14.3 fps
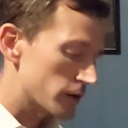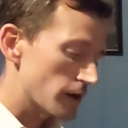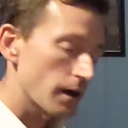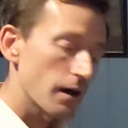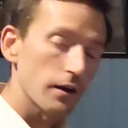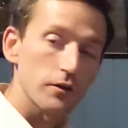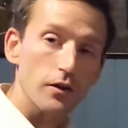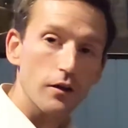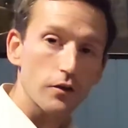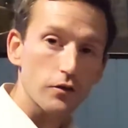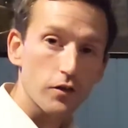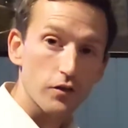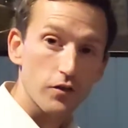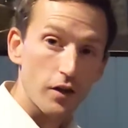I'll
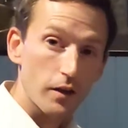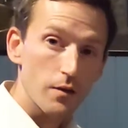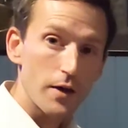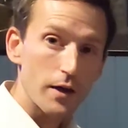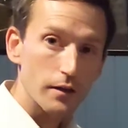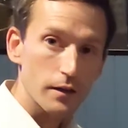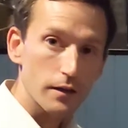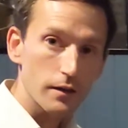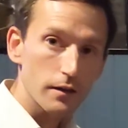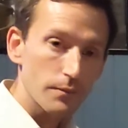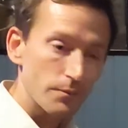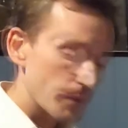sing the melody here.